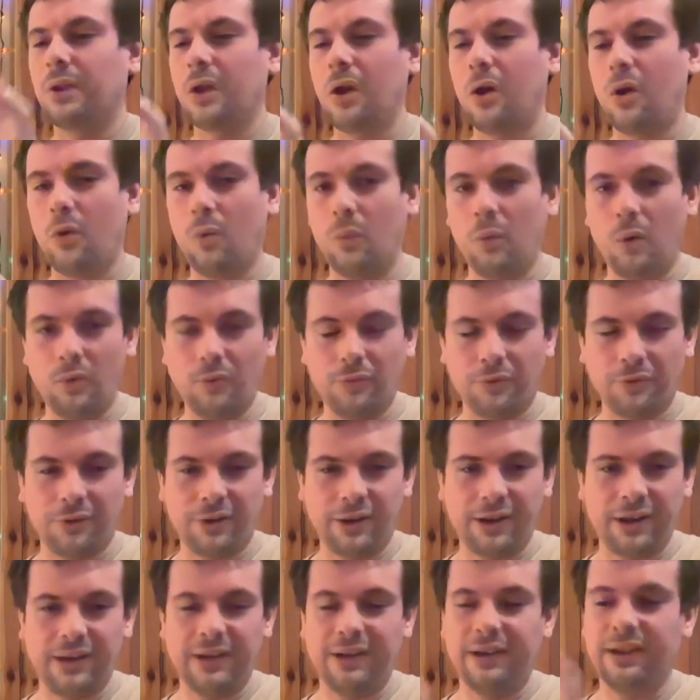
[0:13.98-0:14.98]

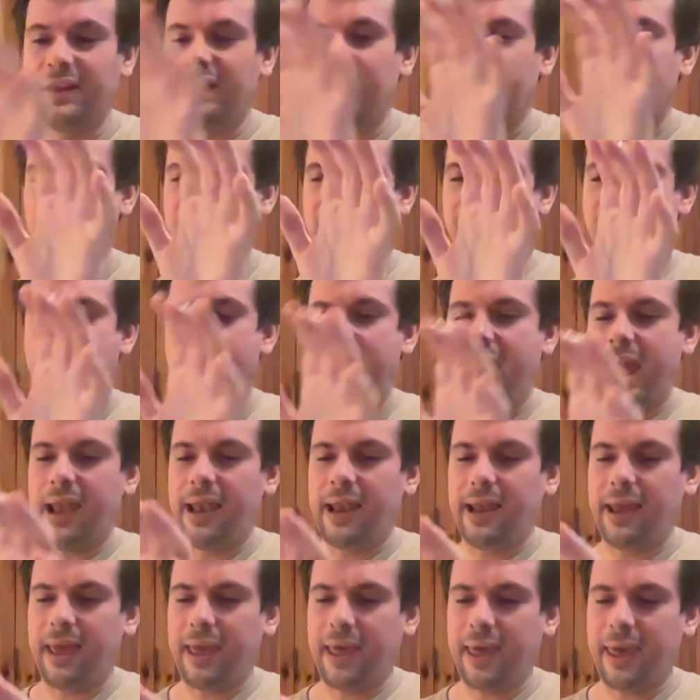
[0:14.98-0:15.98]
Wolverine,
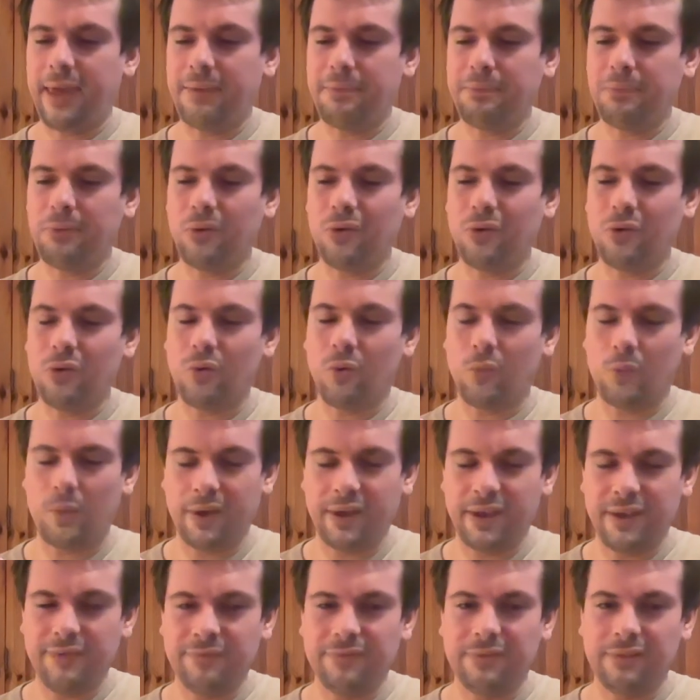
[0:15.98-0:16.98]
and Headpool
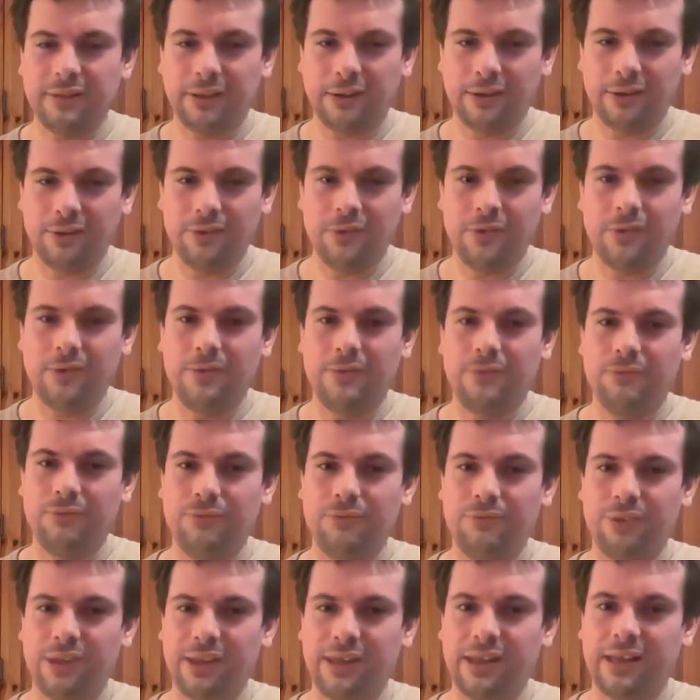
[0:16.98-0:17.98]
with Logan
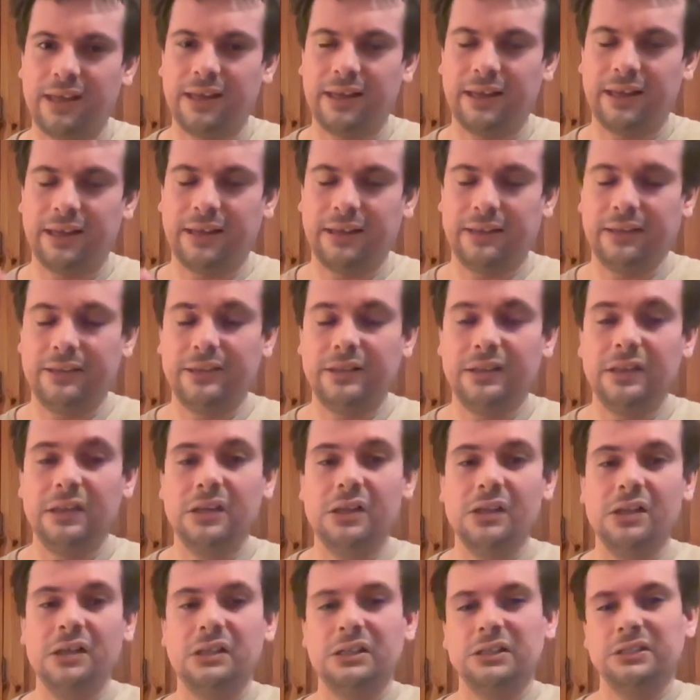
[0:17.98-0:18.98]
figure.
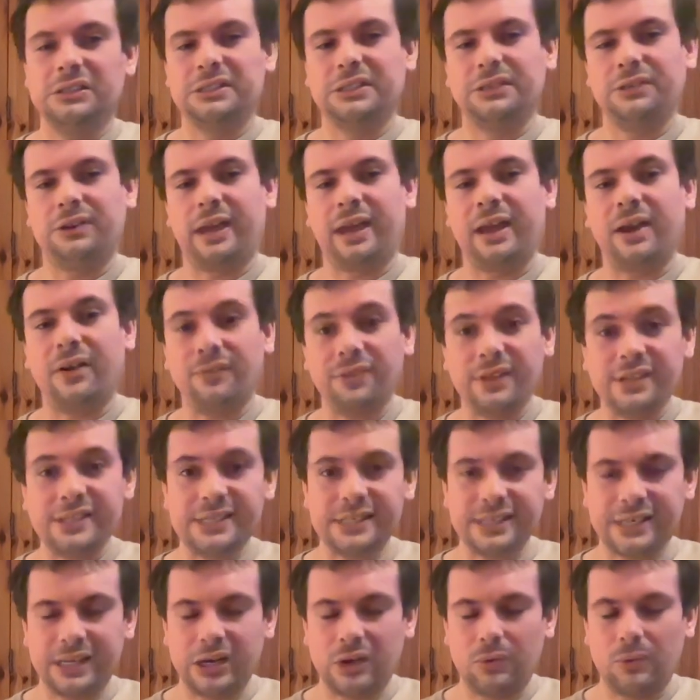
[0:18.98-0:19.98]
So how this
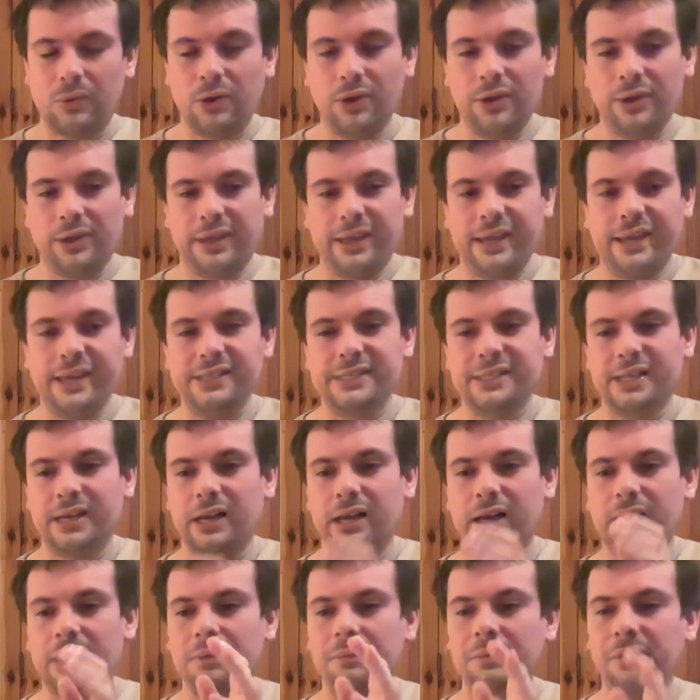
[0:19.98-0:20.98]
is going to work is
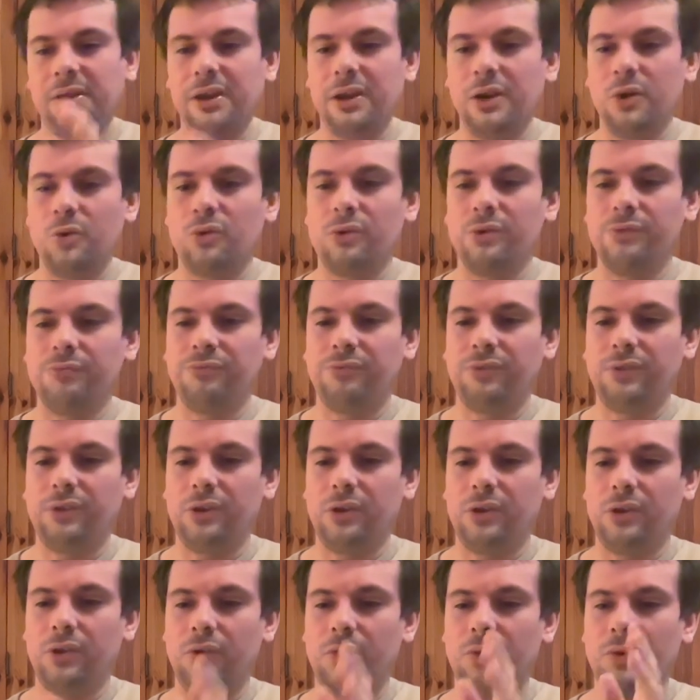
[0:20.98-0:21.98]
I'm going to
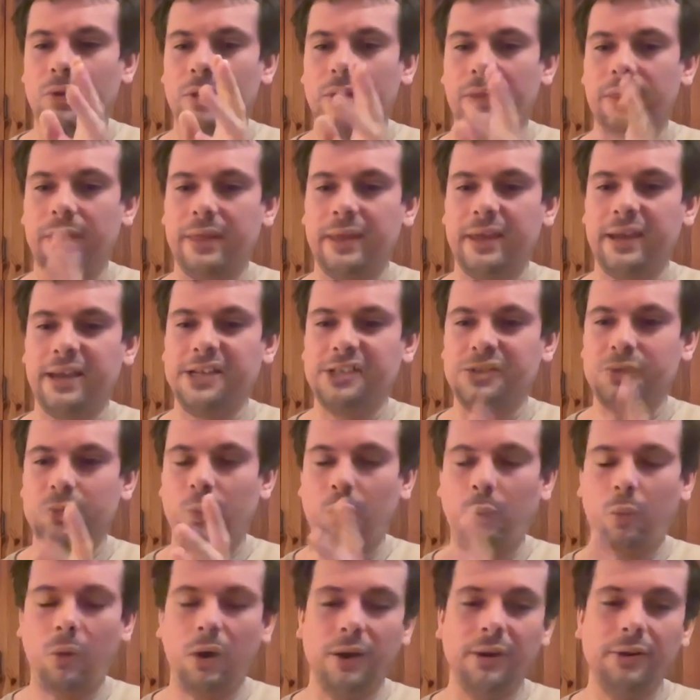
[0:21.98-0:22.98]
review these
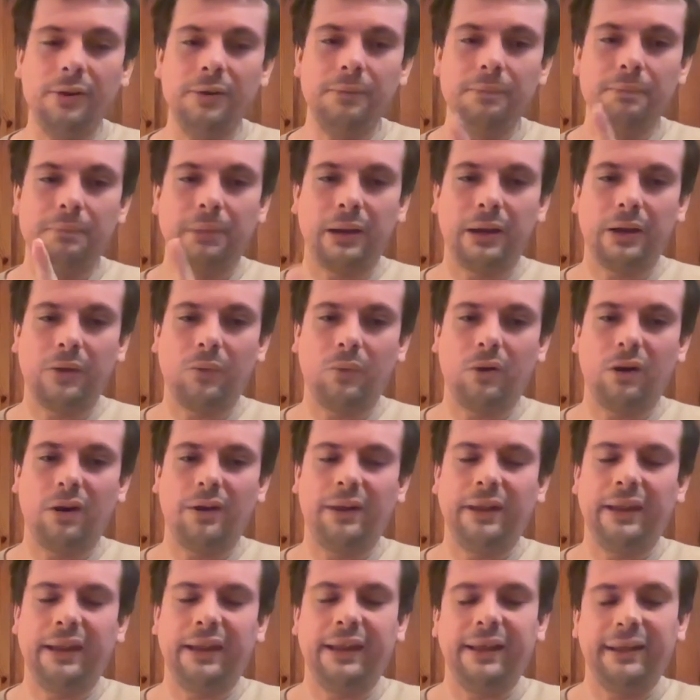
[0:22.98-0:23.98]
one by
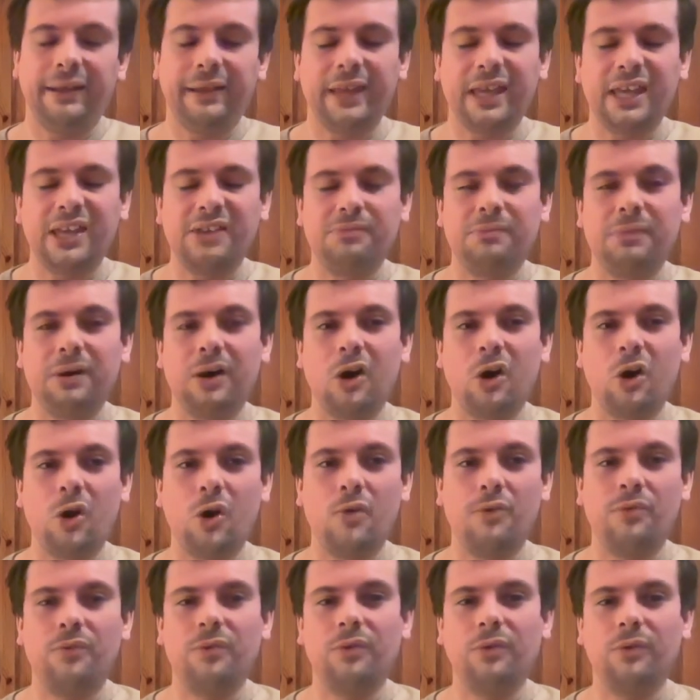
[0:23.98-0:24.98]
one and then give my
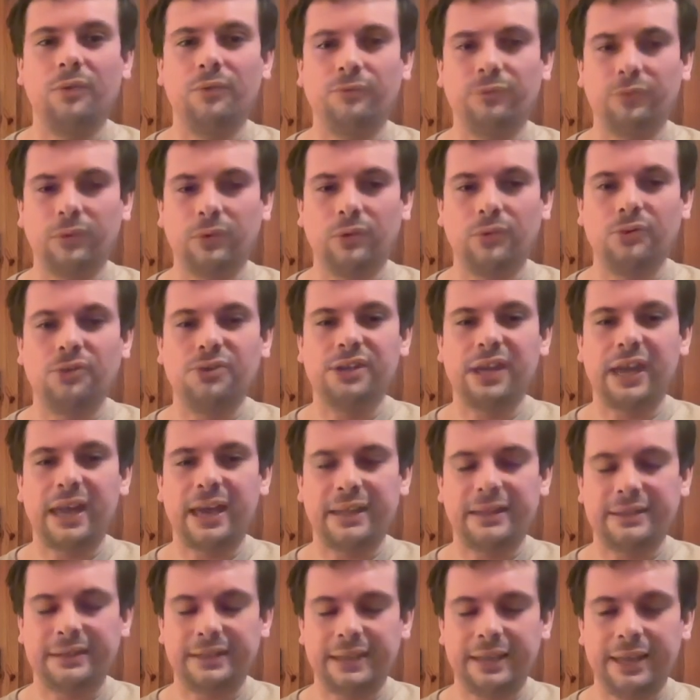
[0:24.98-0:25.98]
overall thoughts
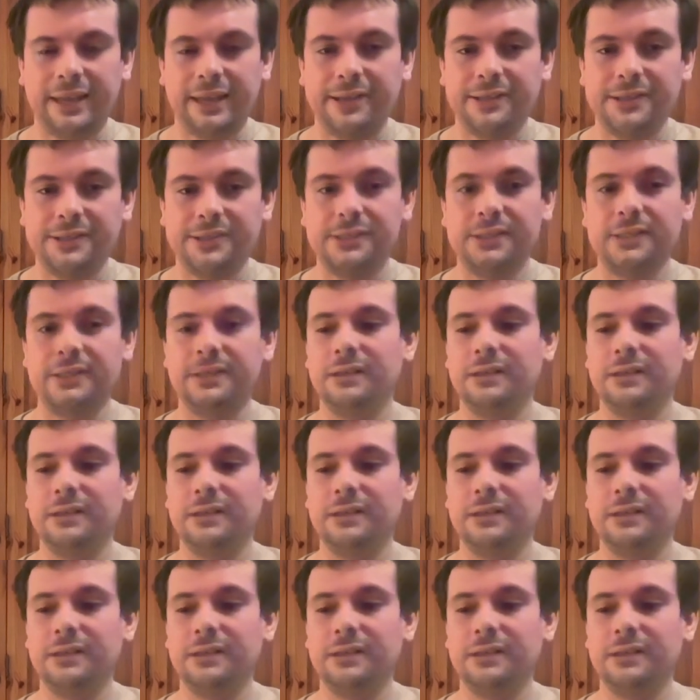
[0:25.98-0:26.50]
at the end.